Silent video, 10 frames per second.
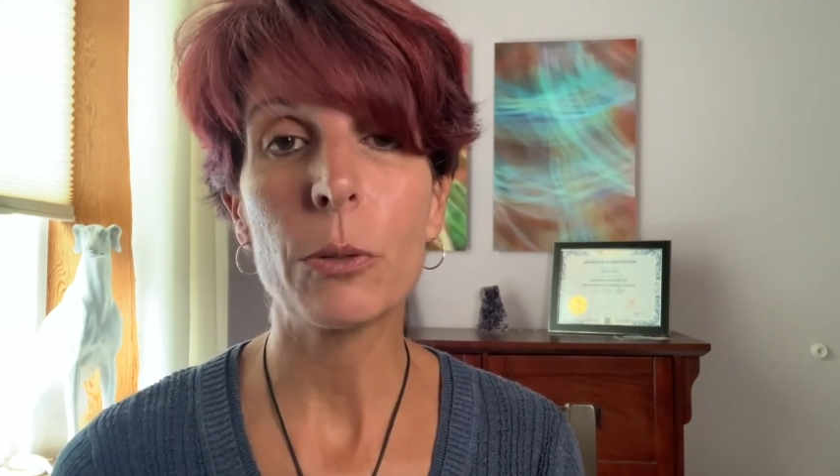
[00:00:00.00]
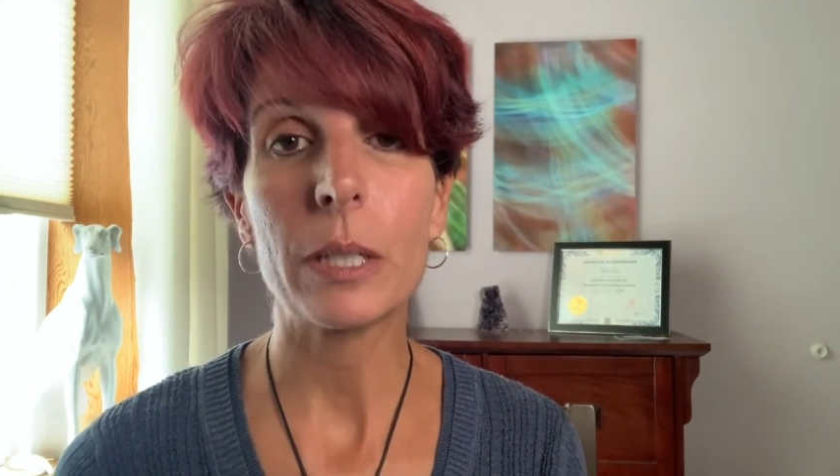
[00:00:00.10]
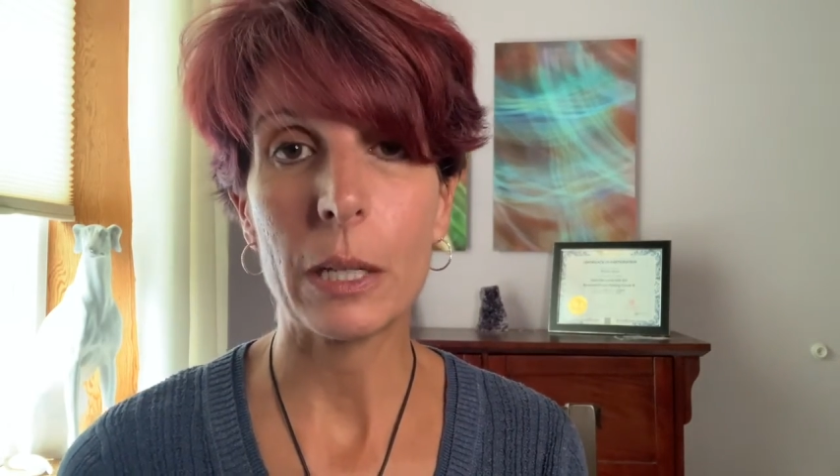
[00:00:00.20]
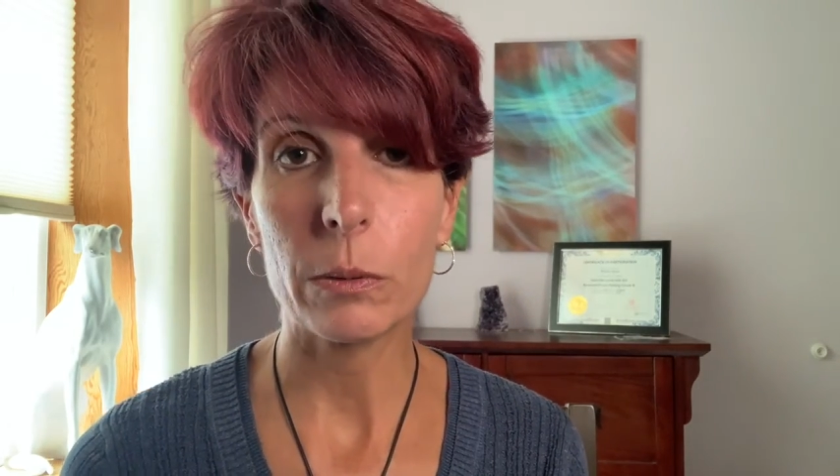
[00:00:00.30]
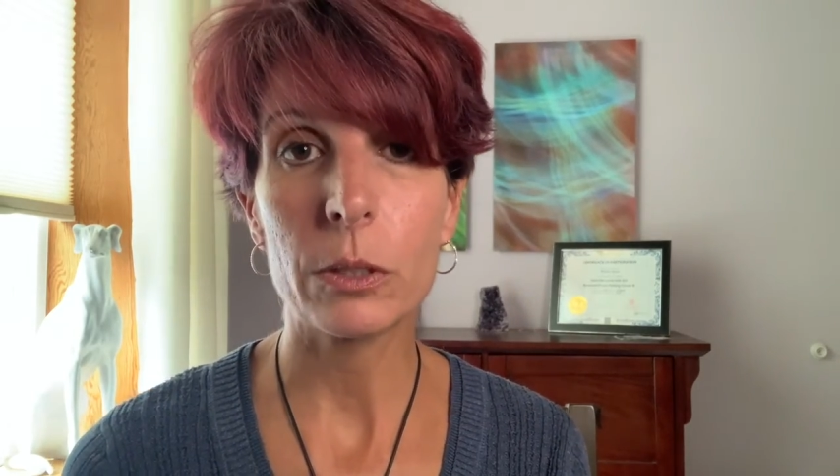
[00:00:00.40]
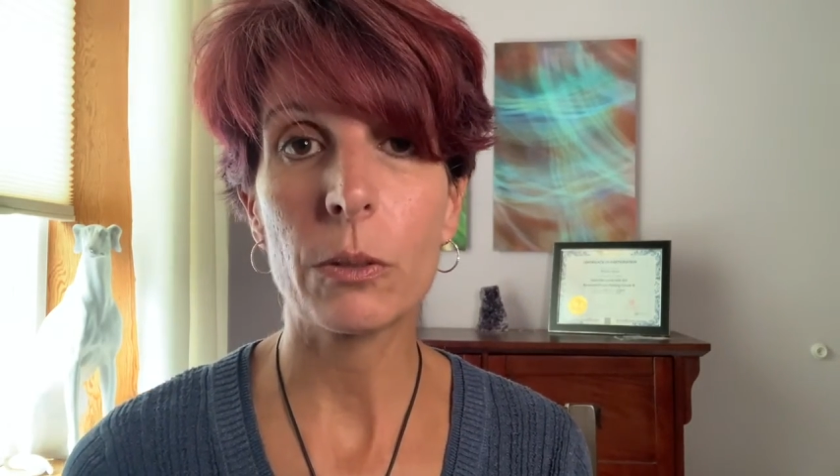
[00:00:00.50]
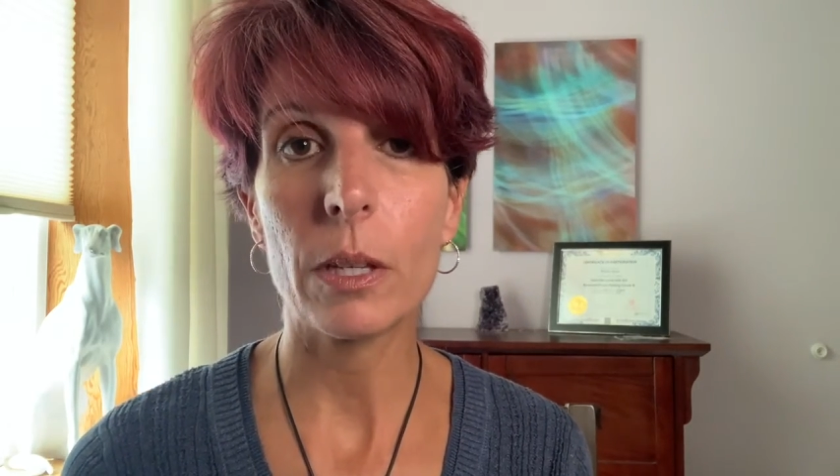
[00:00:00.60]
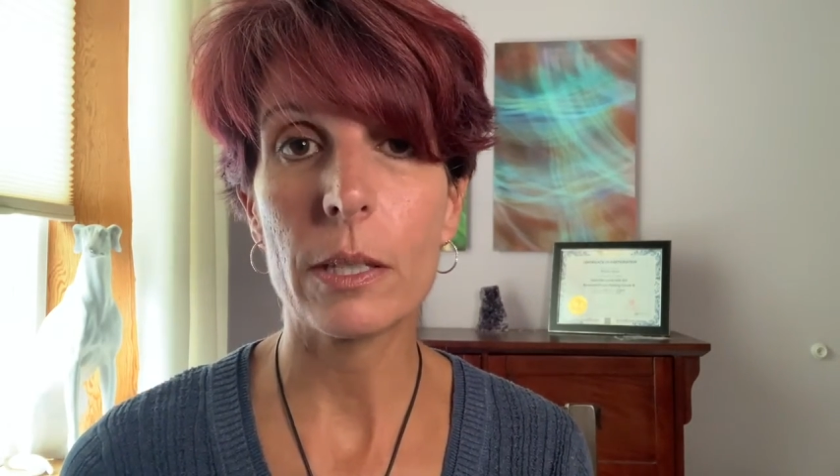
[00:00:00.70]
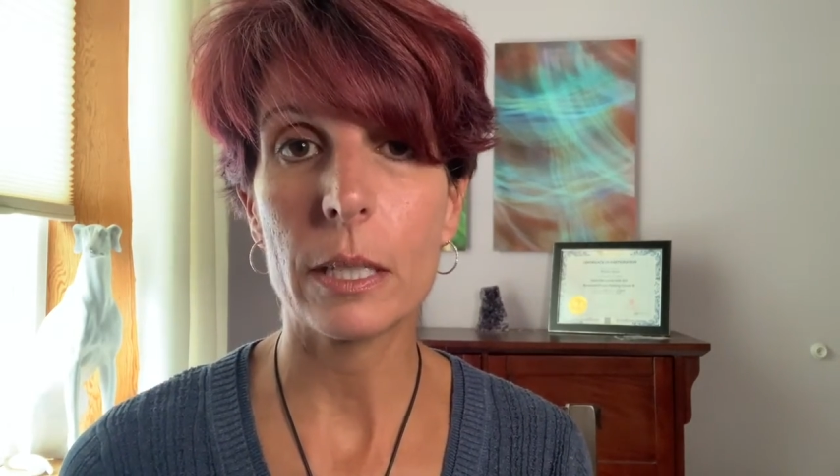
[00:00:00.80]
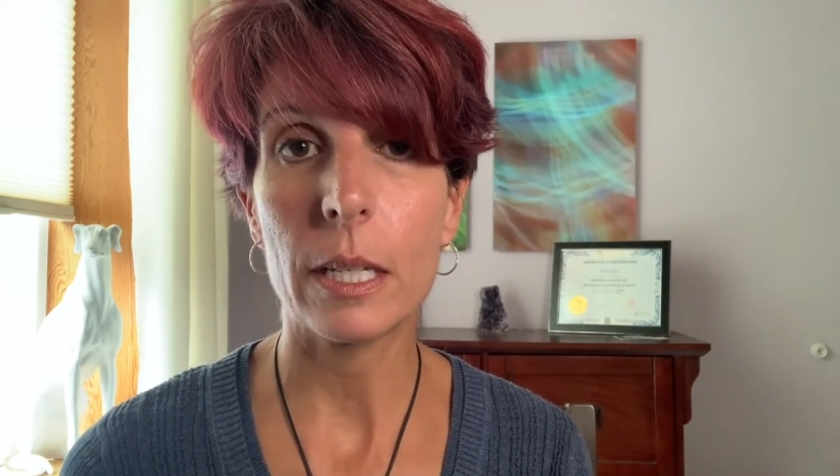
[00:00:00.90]
and I will do
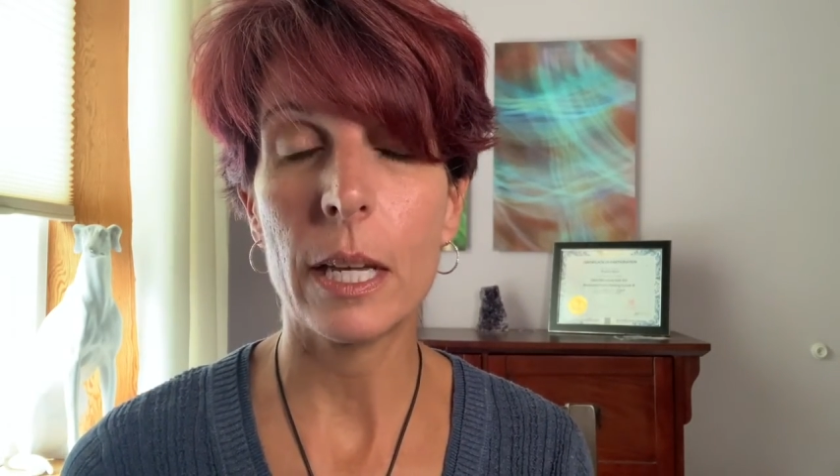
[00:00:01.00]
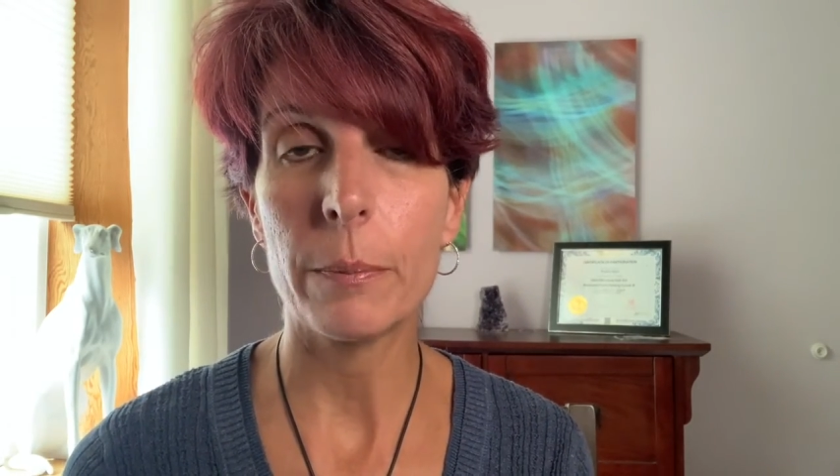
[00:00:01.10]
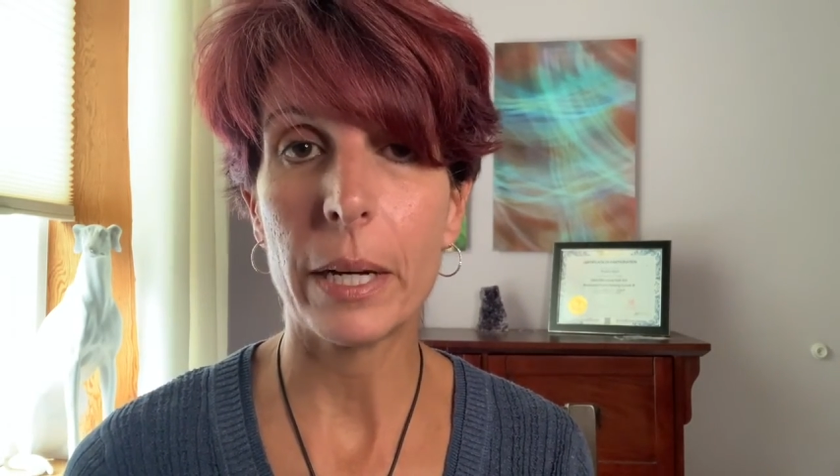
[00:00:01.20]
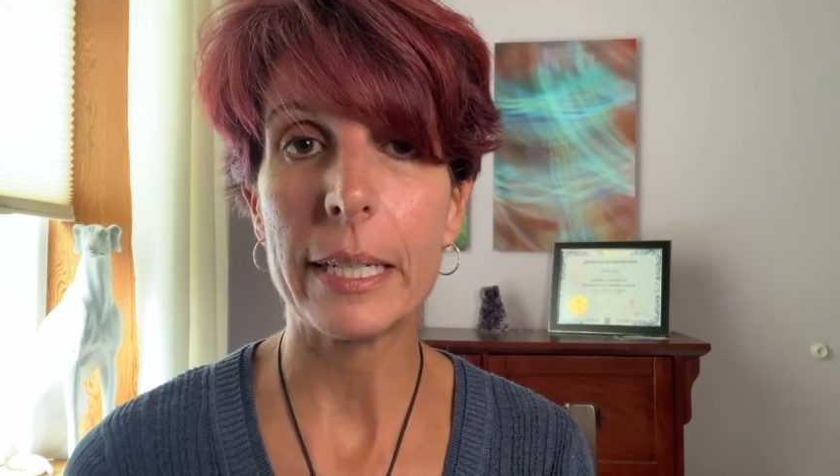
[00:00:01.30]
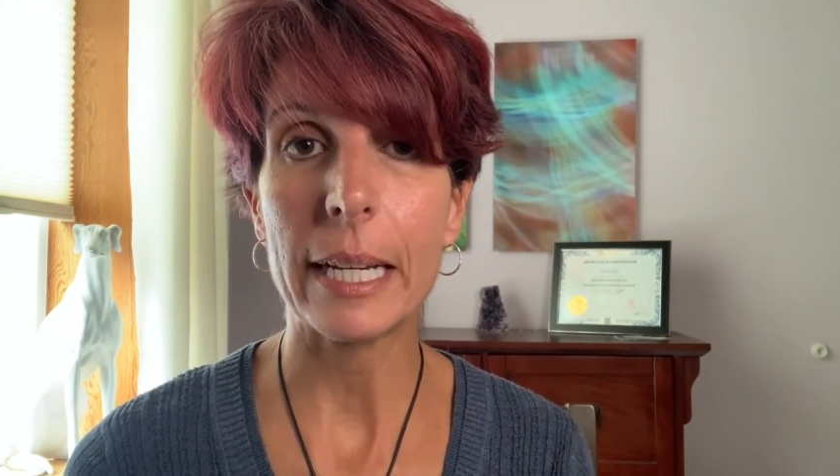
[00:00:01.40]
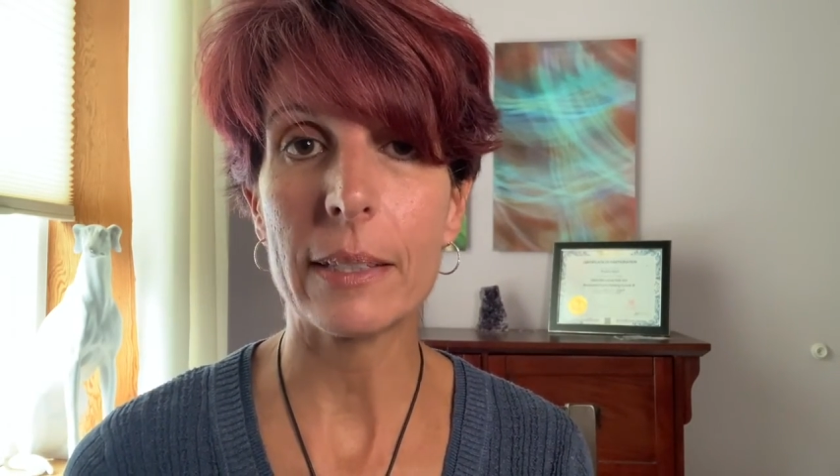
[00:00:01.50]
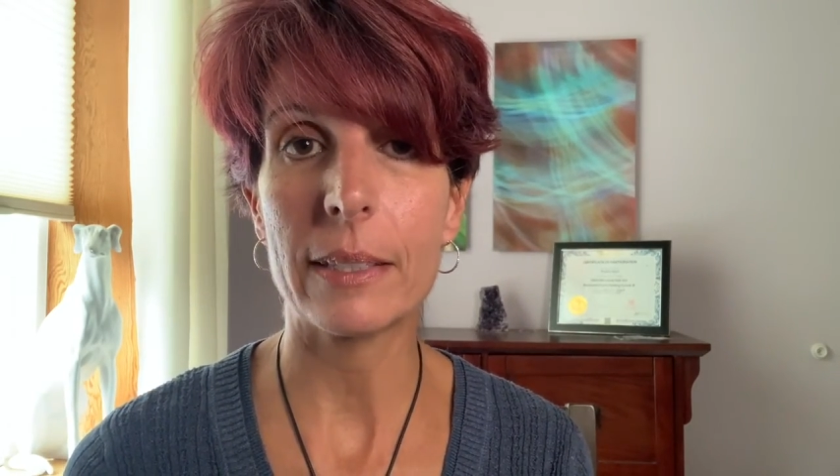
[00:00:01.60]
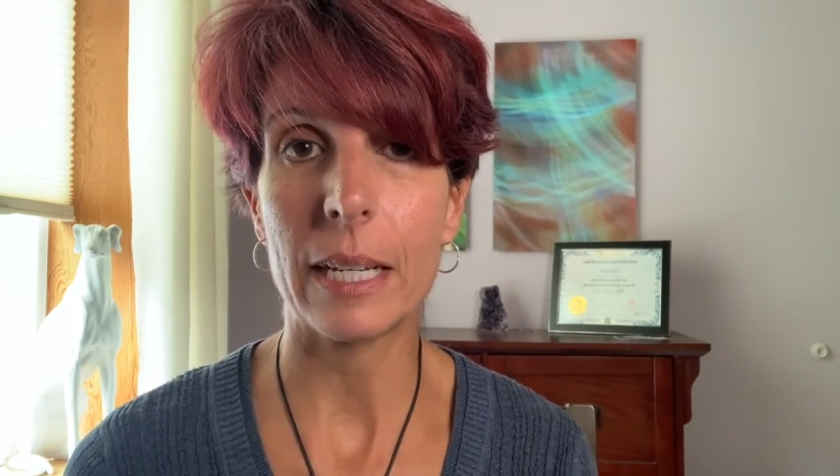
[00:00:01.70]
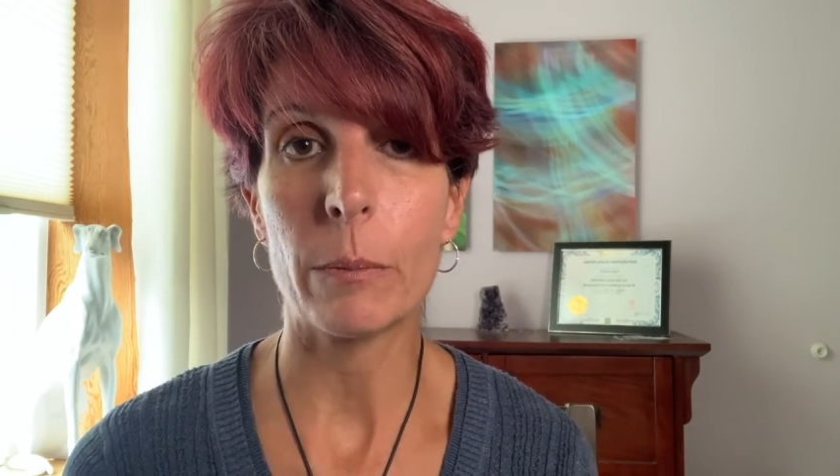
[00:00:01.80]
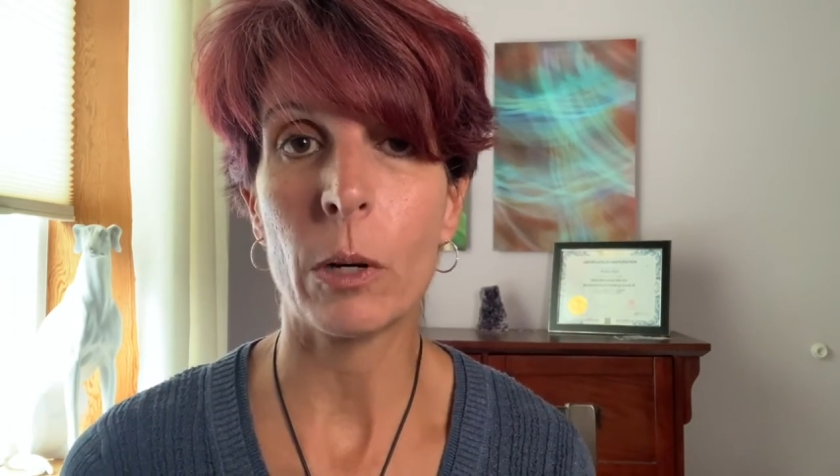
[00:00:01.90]
this in my next
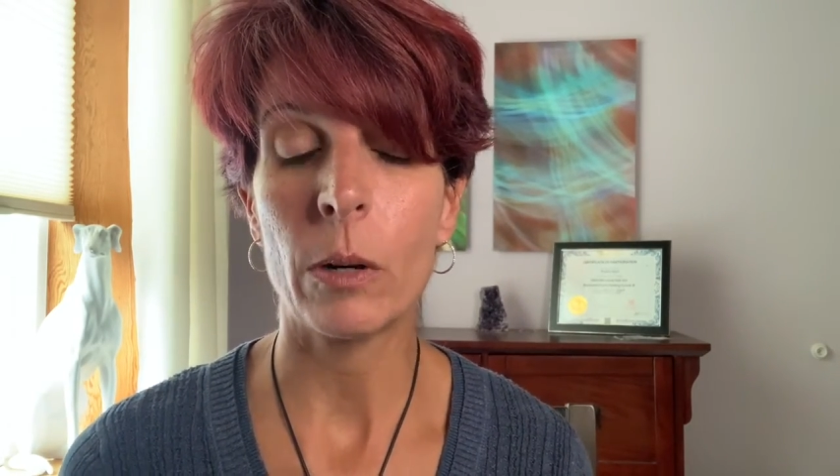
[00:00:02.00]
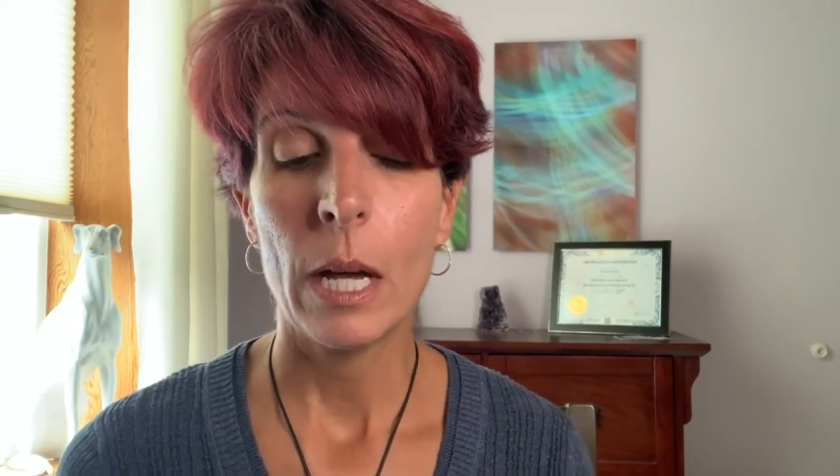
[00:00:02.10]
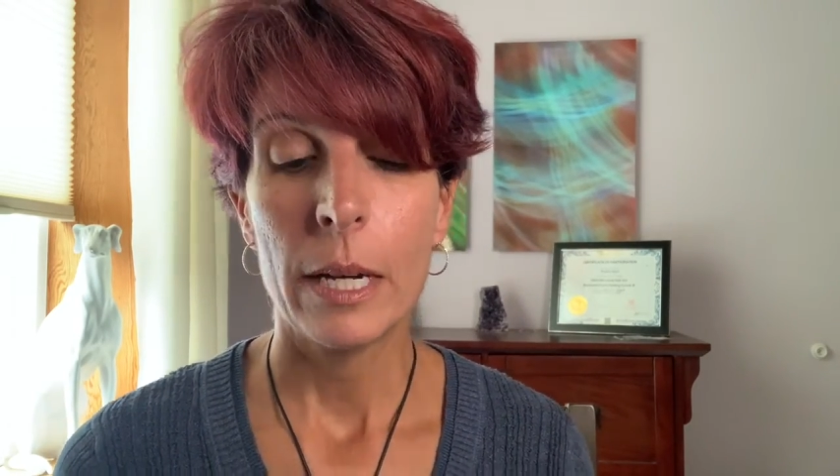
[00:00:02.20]
demo.